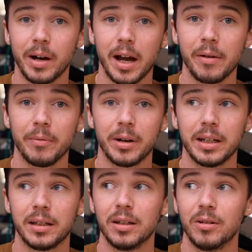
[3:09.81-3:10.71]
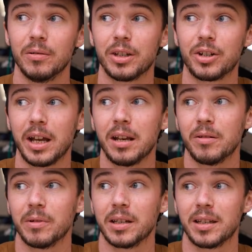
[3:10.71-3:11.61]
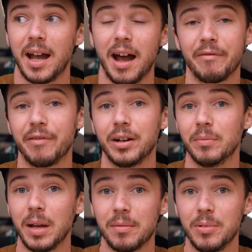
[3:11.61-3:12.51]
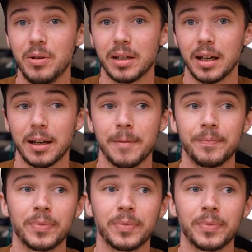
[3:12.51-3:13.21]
why I wanted to do this channel was to have fun and make music.